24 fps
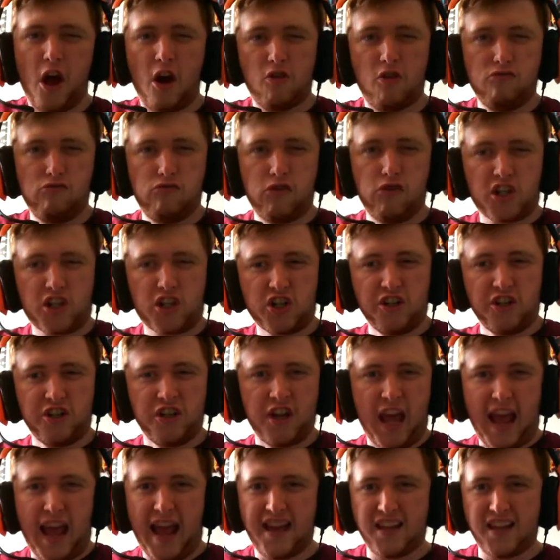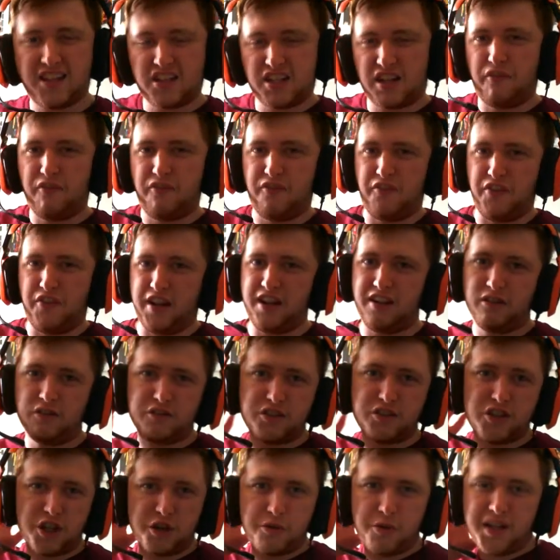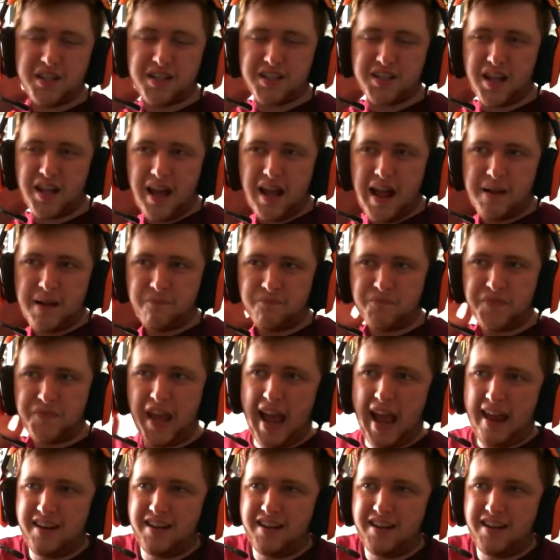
Russian-esque feel to it, and